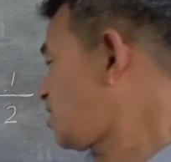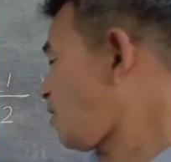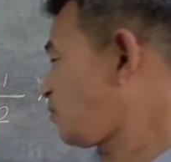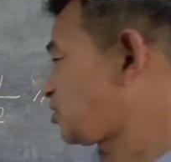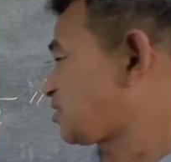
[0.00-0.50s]

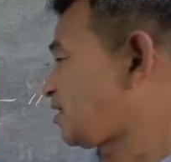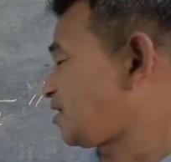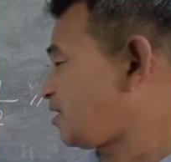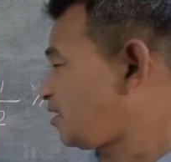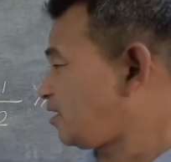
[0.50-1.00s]
numbers
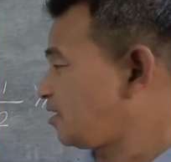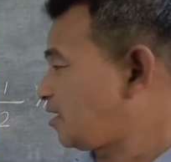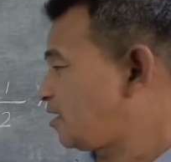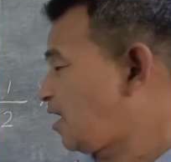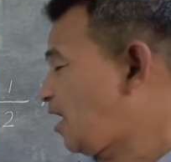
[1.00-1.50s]
are here,
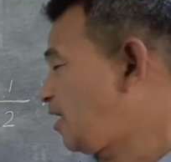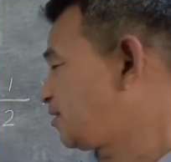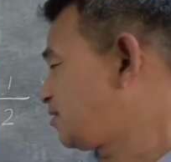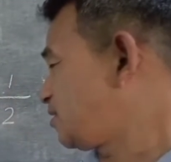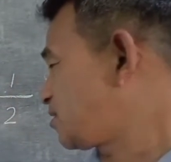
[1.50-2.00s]

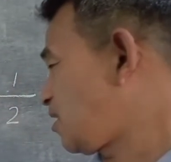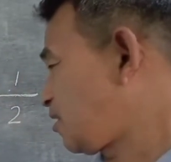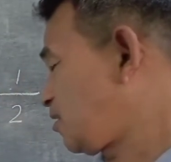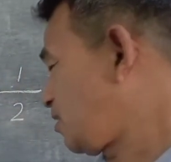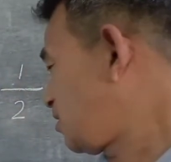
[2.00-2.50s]
and these
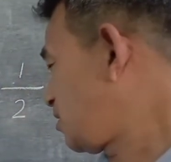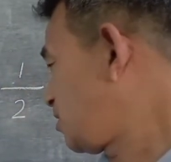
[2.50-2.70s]
are